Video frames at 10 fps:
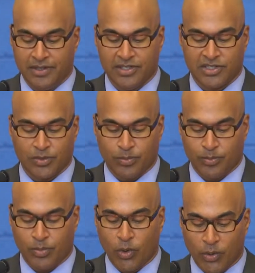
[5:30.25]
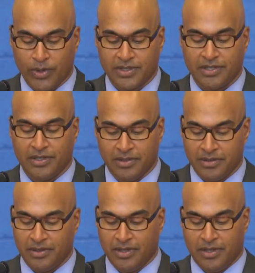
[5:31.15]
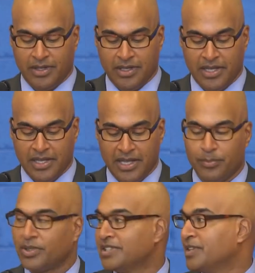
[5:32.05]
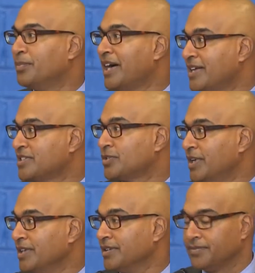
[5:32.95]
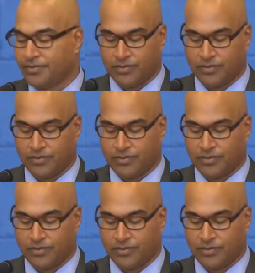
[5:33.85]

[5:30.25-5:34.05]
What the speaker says: to support implicit bias training,